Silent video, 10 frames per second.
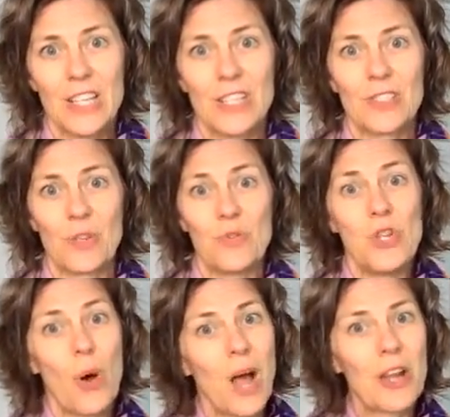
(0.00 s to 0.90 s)
So
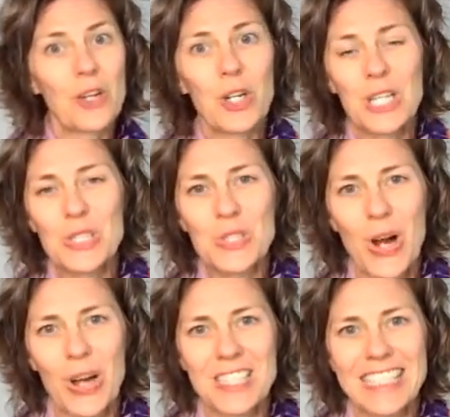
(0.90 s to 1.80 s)
know how you're going to
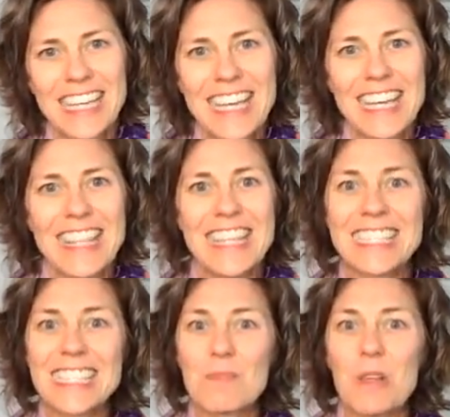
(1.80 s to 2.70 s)
start.
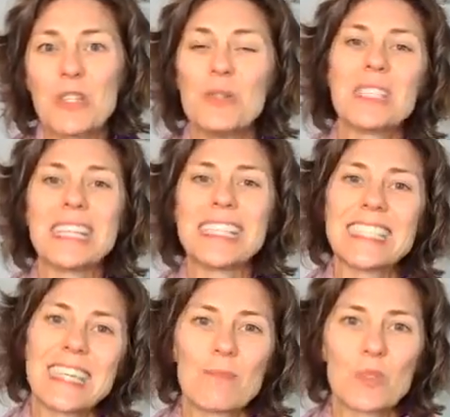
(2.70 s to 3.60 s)
This has been Tuesday's
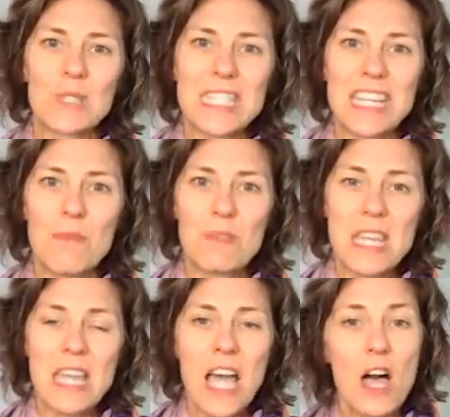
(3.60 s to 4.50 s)
Tips with Tina
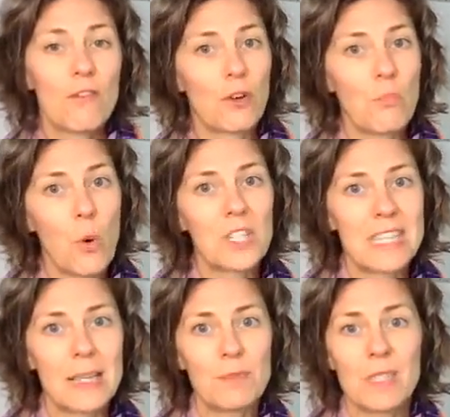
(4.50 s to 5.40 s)
B. For more
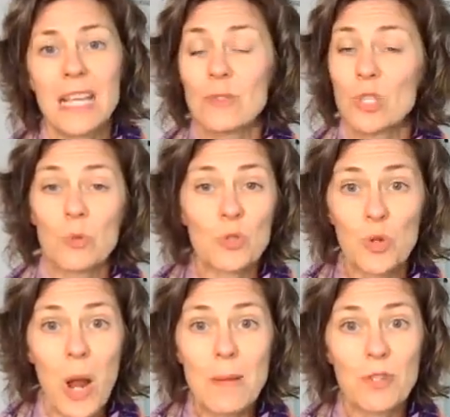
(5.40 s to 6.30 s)
tips,
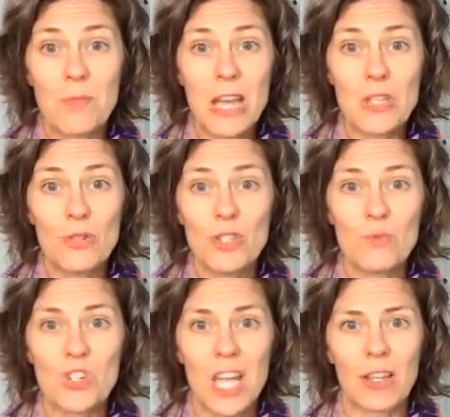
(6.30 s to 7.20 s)
subscribe to my YouTube
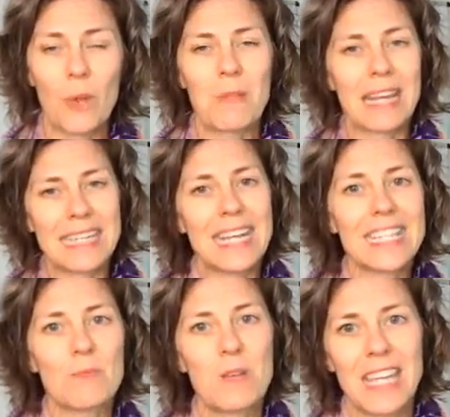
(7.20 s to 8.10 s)
channel, Magnetic
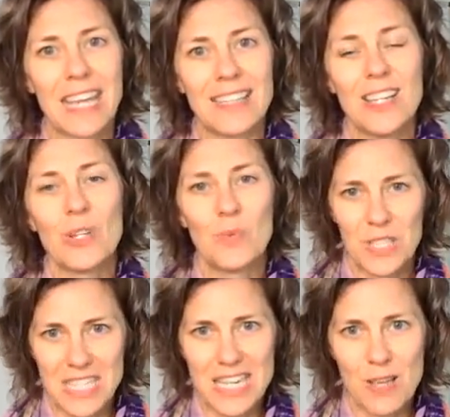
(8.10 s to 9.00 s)
Speaking
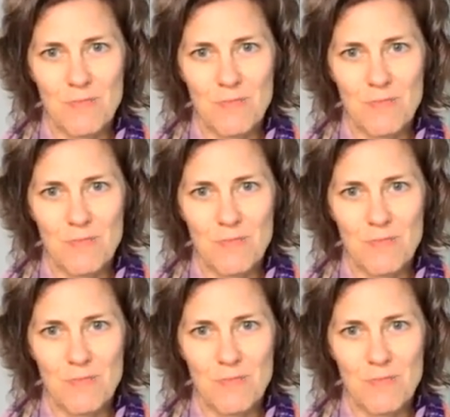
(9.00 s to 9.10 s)
with Tina